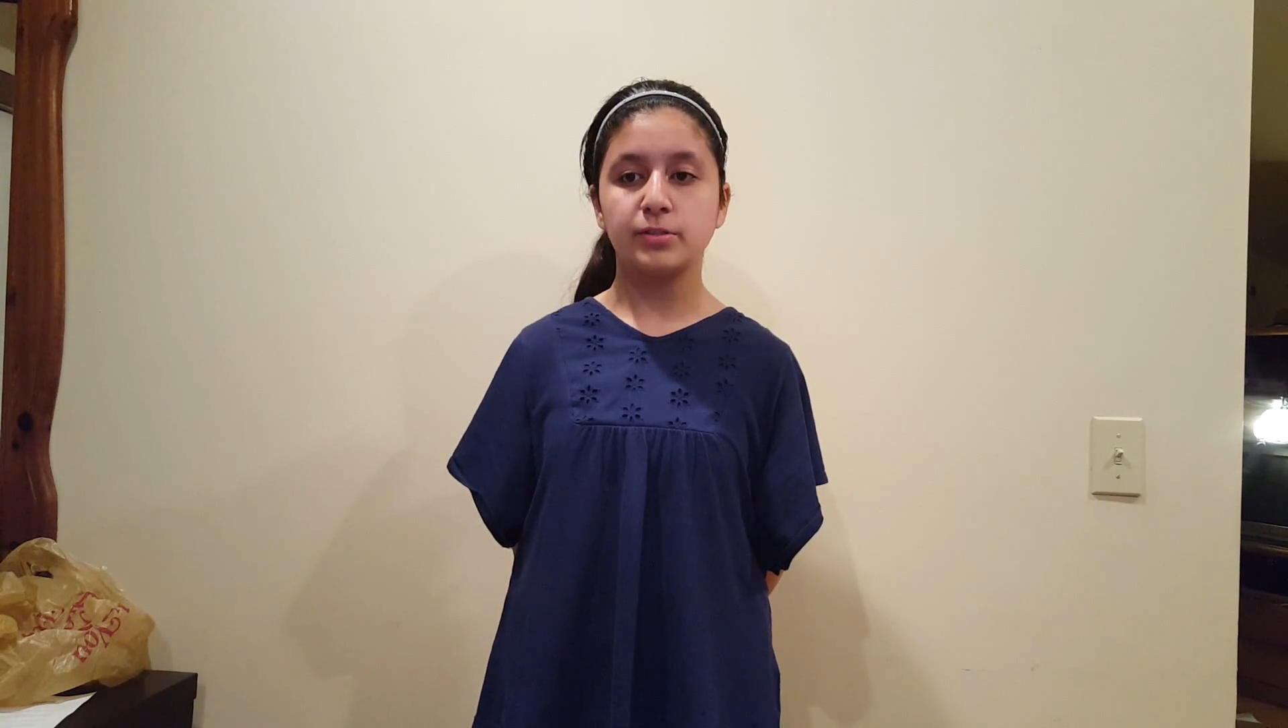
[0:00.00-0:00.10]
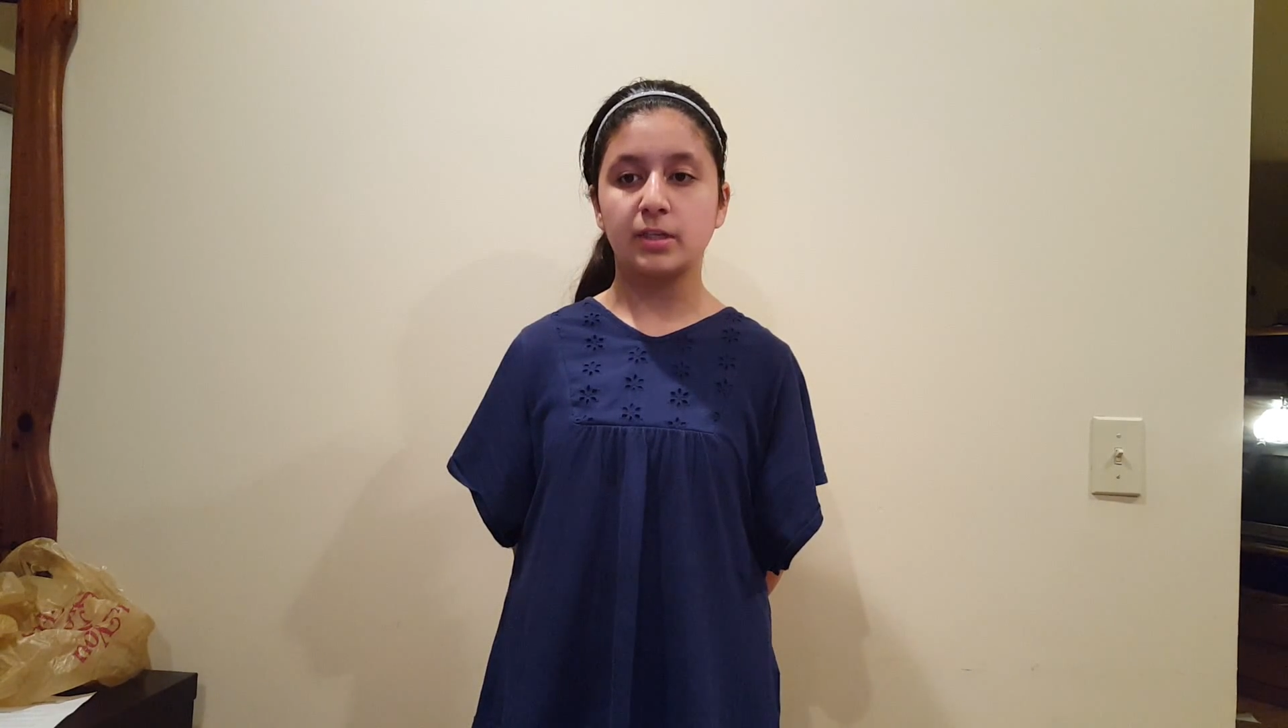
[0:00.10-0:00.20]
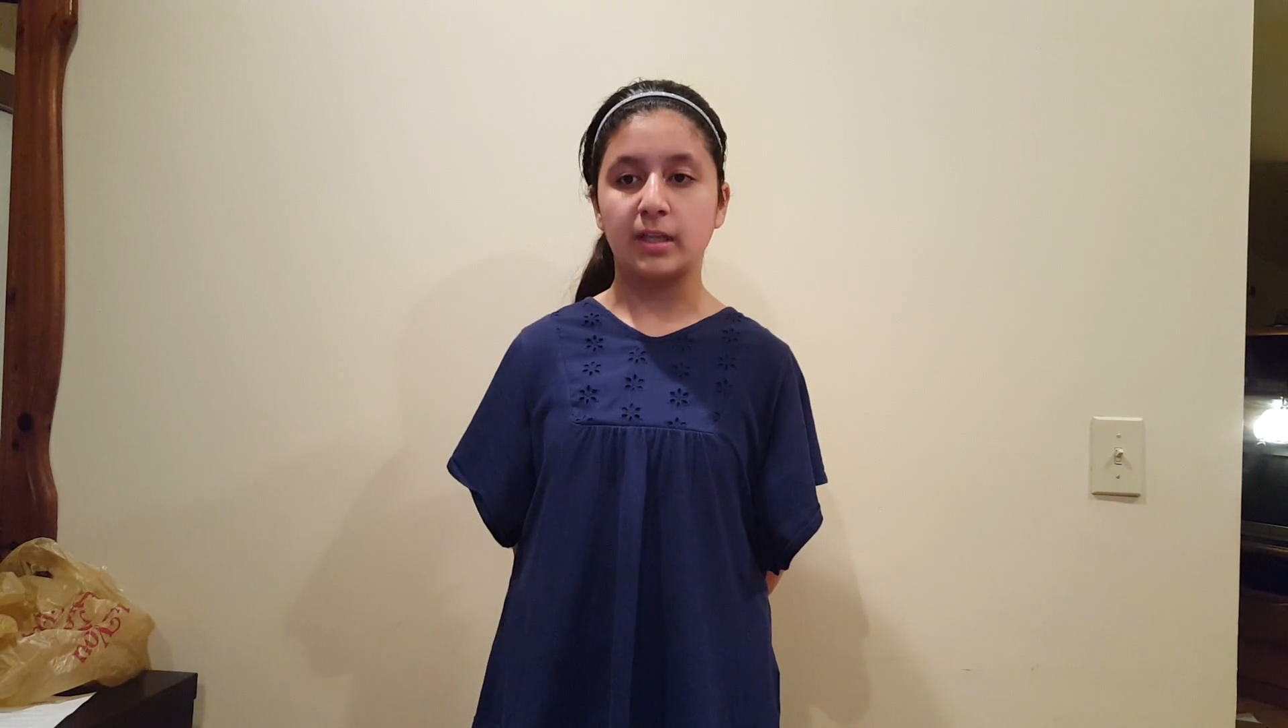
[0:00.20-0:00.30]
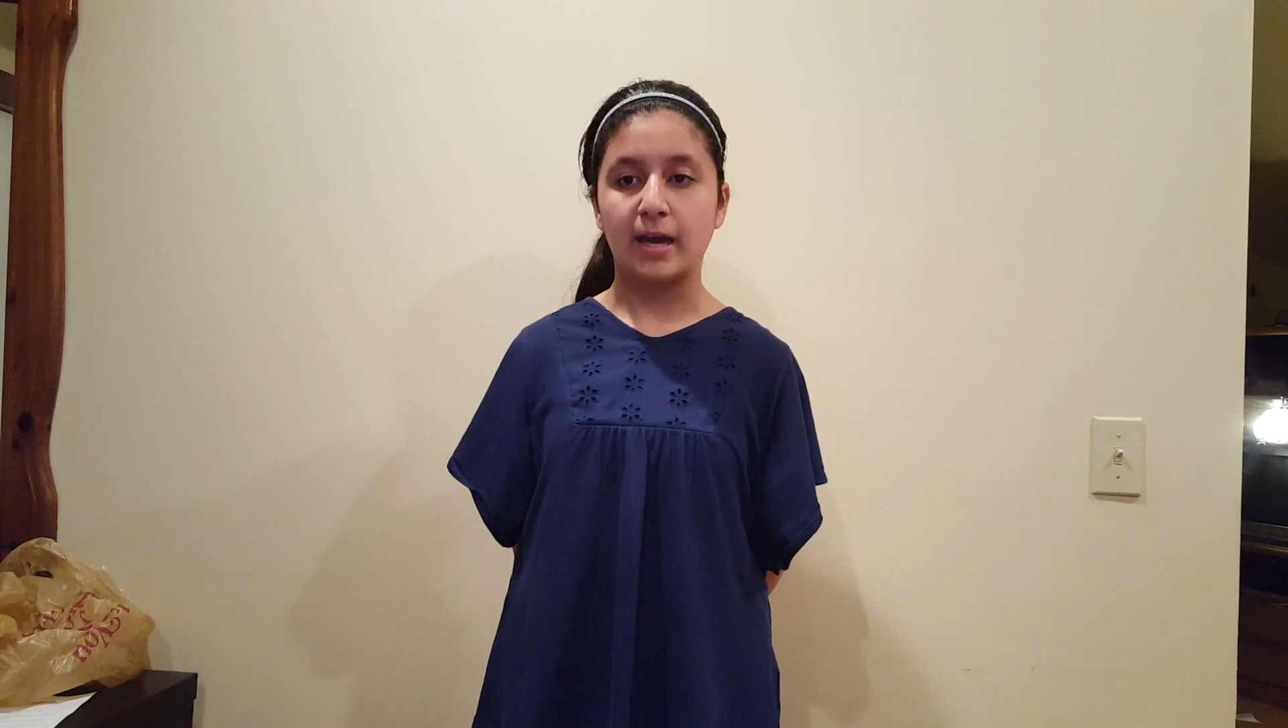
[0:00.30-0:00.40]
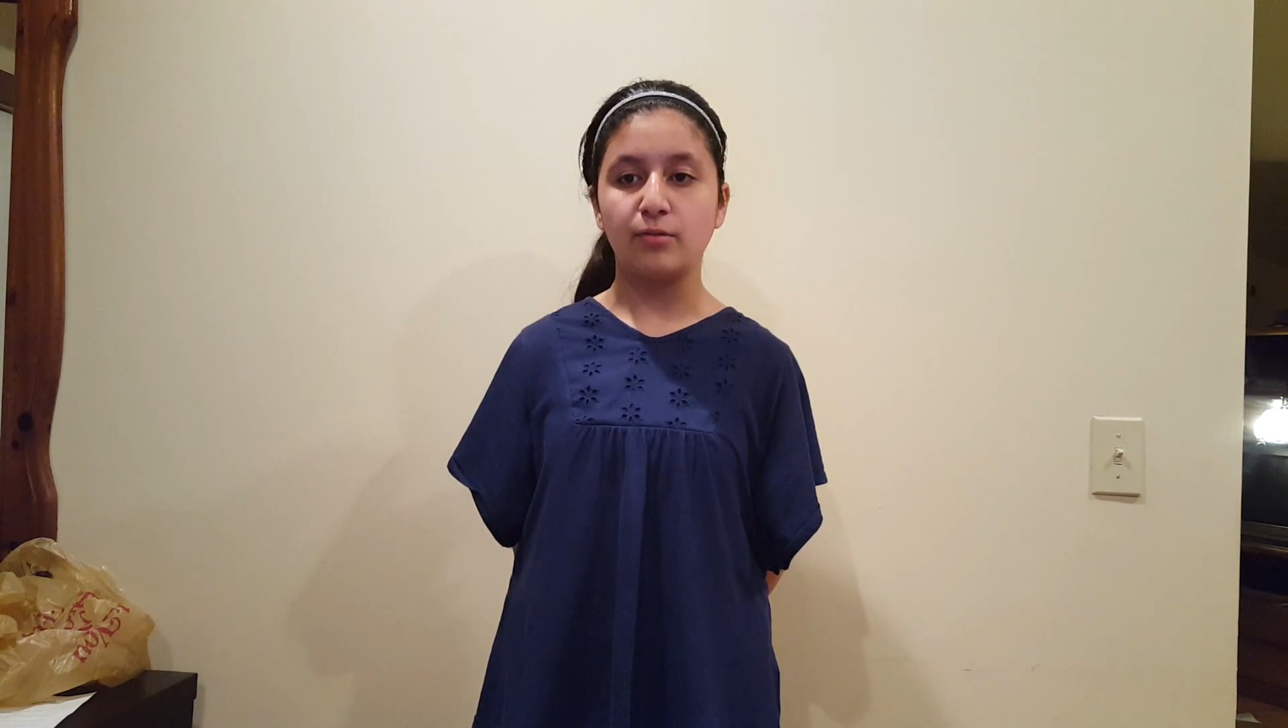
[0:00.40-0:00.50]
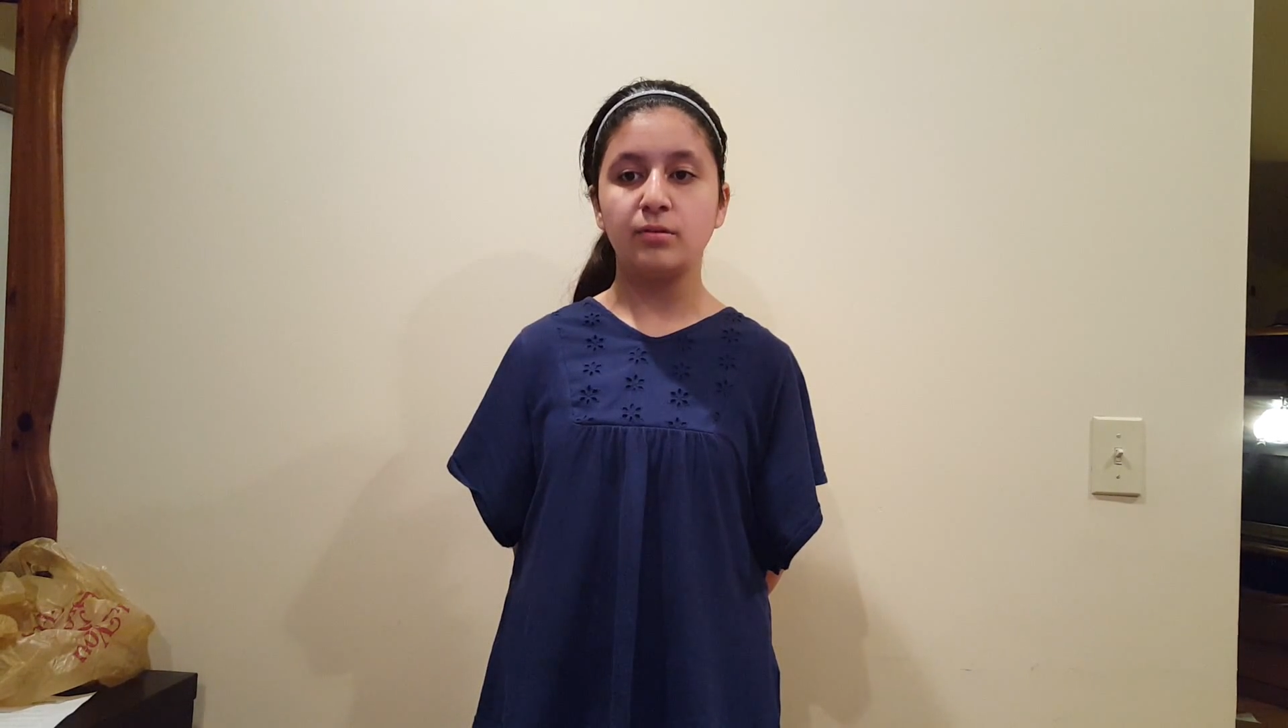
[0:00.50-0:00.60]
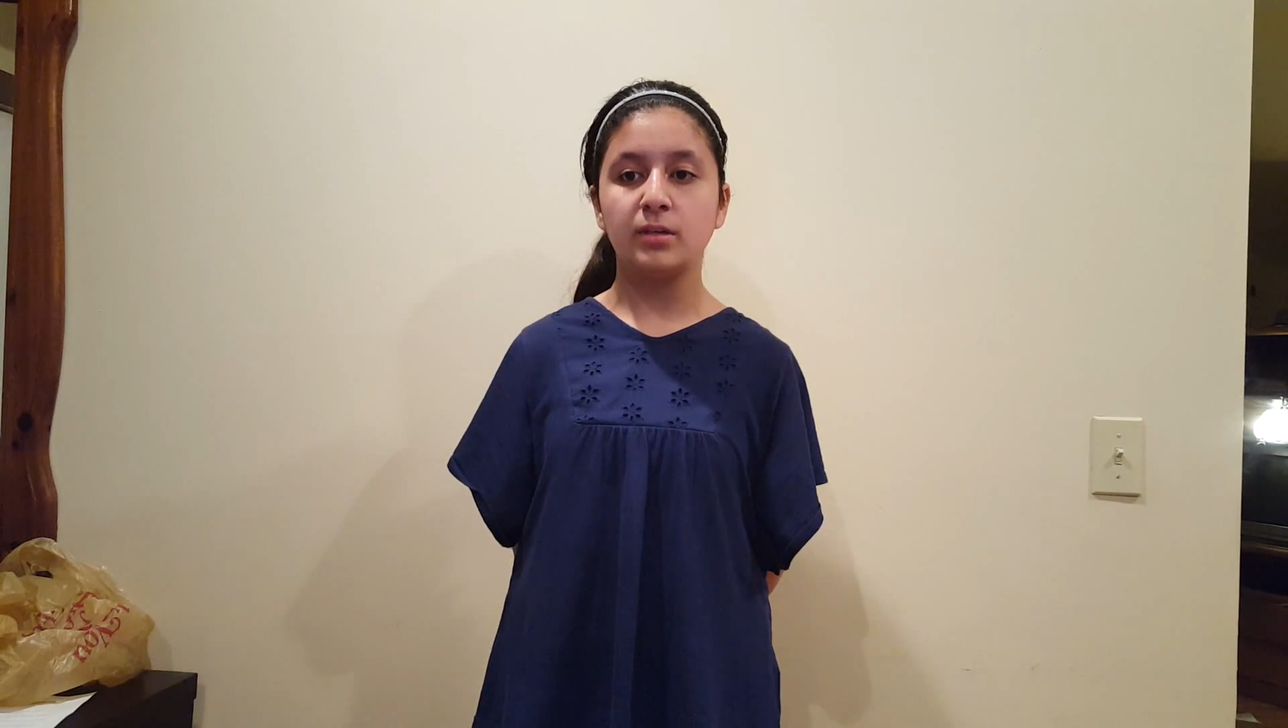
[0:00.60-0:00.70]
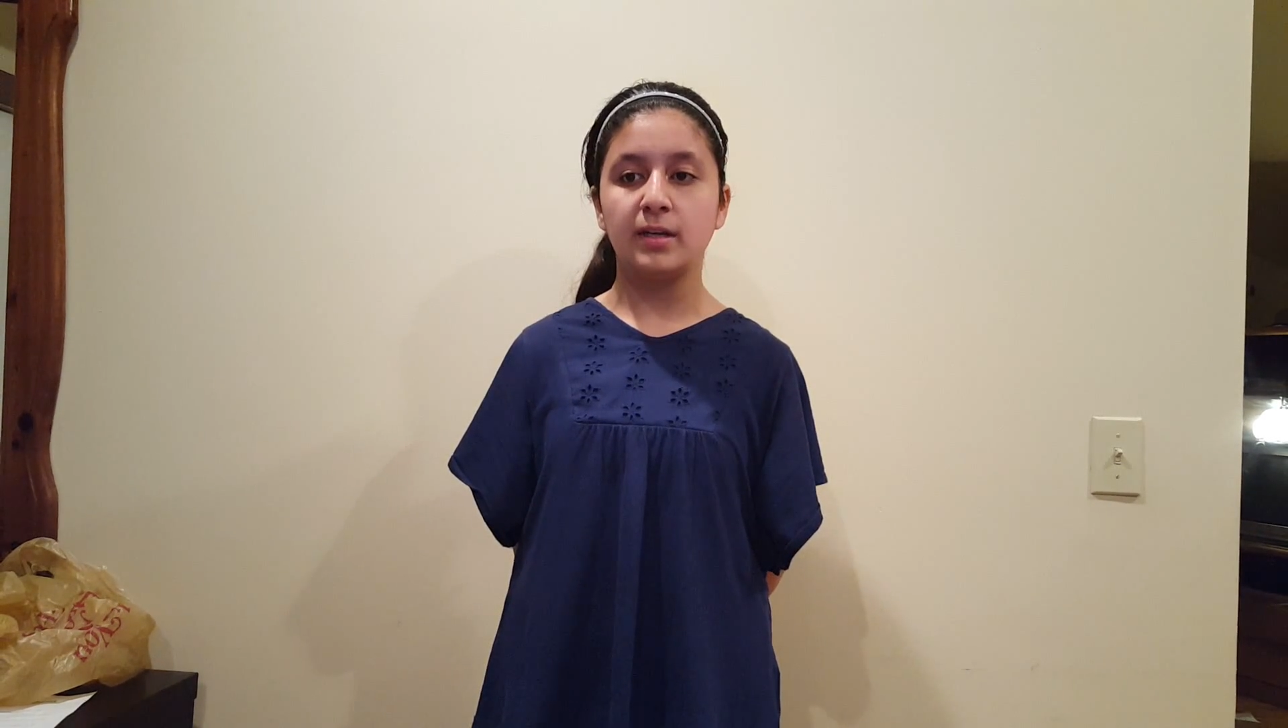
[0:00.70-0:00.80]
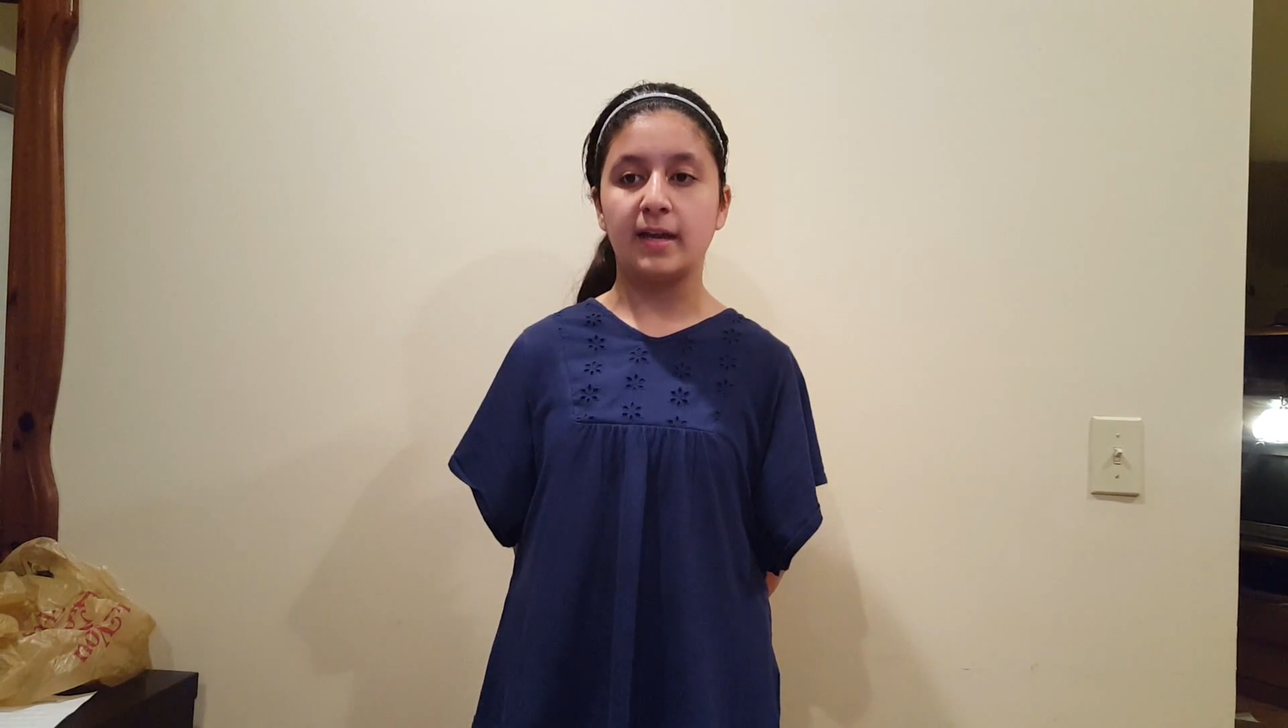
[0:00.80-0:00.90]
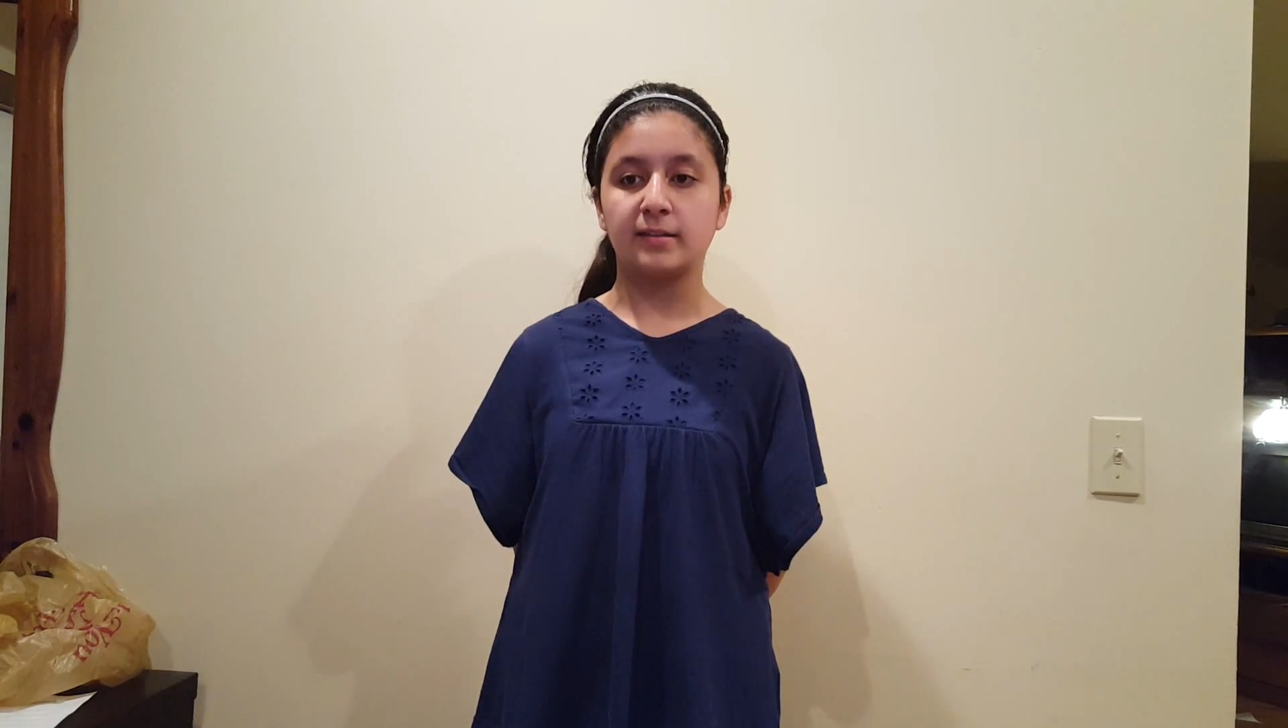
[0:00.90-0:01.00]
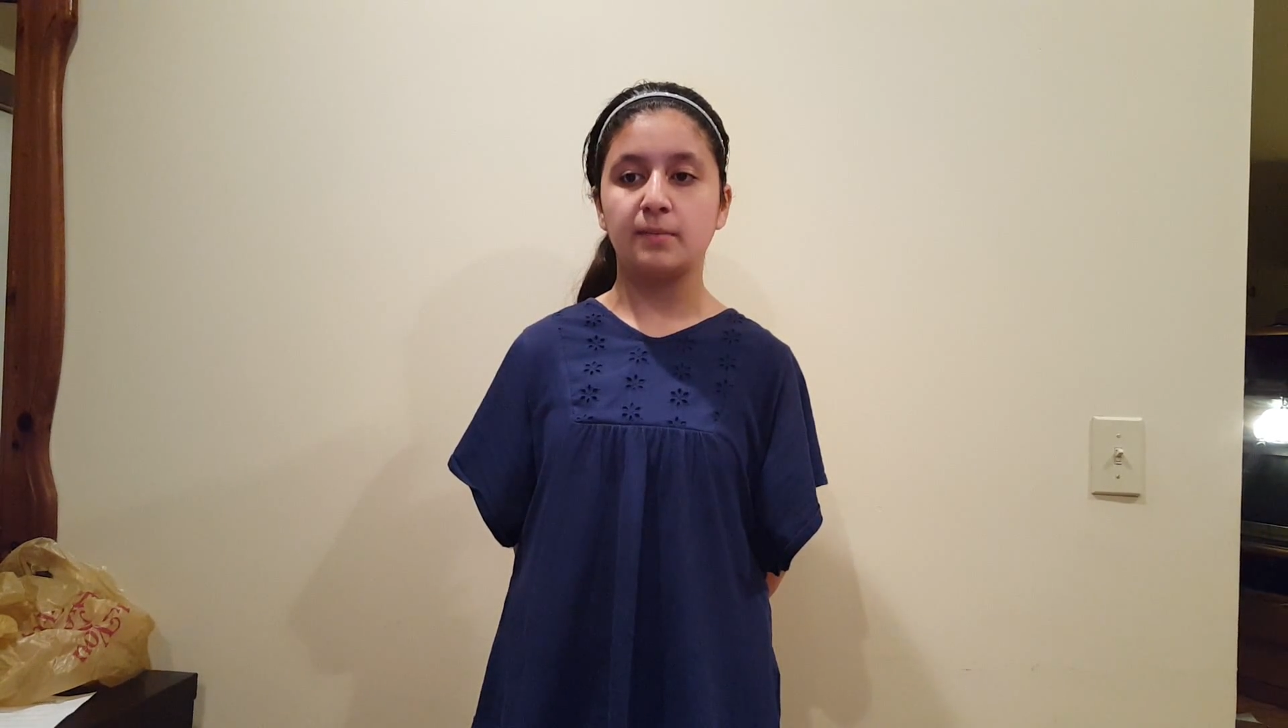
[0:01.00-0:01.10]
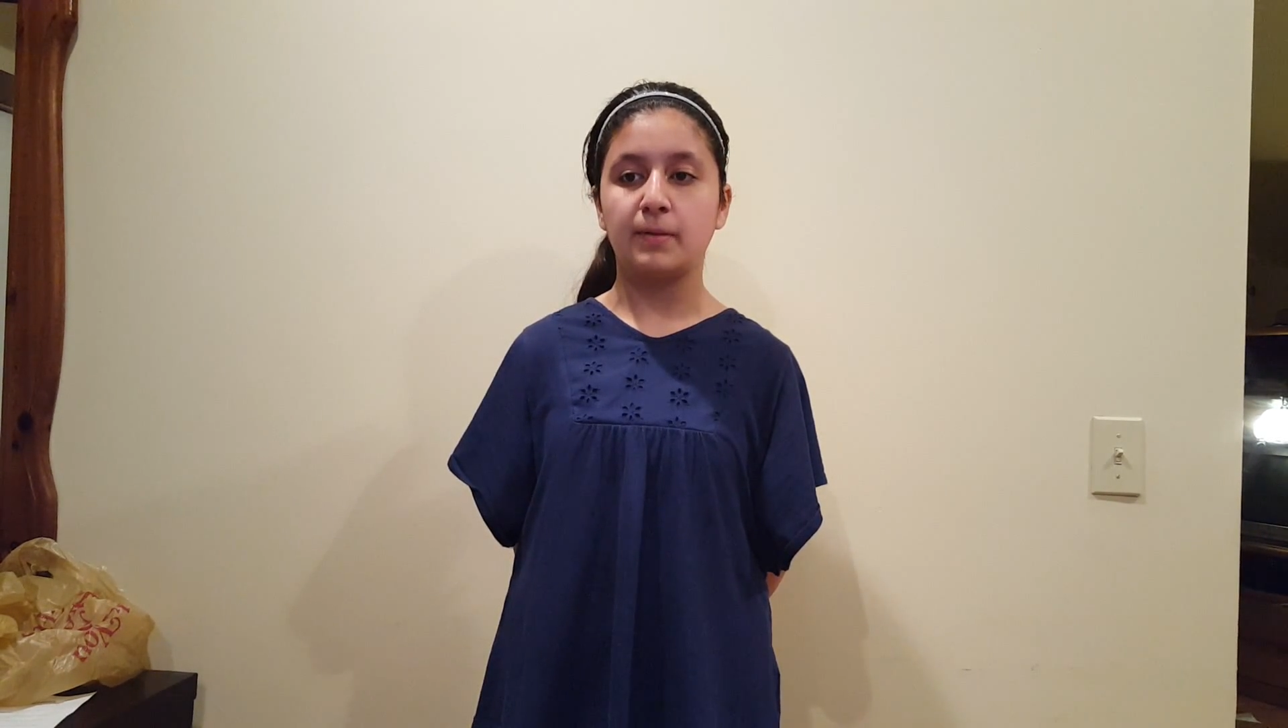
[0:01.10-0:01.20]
cloud-connected